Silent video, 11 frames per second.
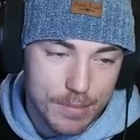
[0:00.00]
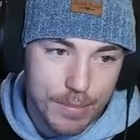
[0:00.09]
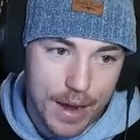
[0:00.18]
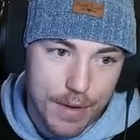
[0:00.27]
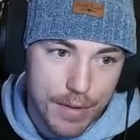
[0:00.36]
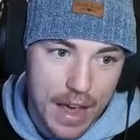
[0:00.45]

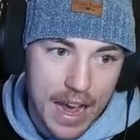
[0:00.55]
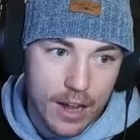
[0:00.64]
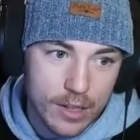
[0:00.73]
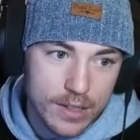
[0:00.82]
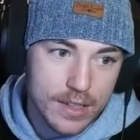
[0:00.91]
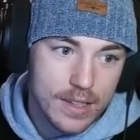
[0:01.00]
by
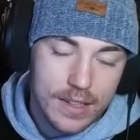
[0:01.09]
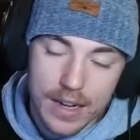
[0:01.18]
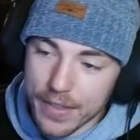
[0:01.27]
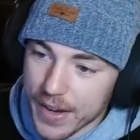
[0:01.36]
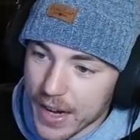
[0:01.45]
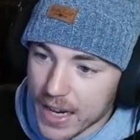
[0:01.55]
Val
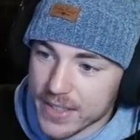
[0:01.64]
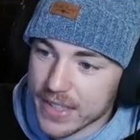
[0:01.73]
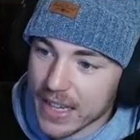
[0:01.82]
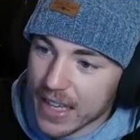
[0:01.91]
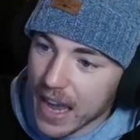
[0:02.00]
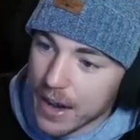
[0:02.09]
on the nice
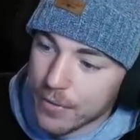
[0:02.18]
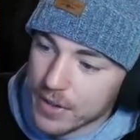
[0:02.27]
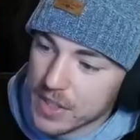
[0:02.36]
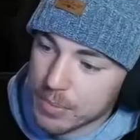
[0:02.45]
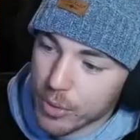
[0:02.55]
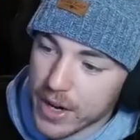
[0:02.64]
like
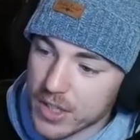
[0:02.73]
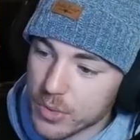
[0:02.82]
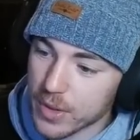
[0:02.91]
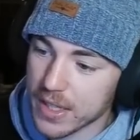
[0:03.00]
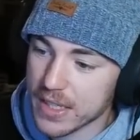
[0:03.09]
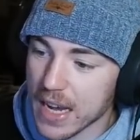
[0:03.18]
canvas print
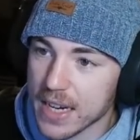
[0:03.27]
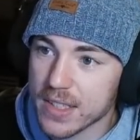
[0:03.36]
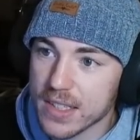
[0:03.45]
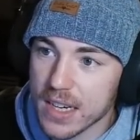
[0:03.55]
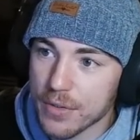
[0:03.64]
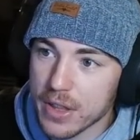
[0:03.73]
with the
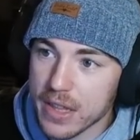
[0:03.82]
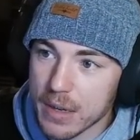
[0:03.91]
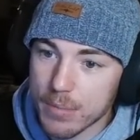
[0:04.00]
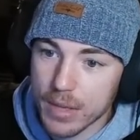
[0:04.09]
text and everything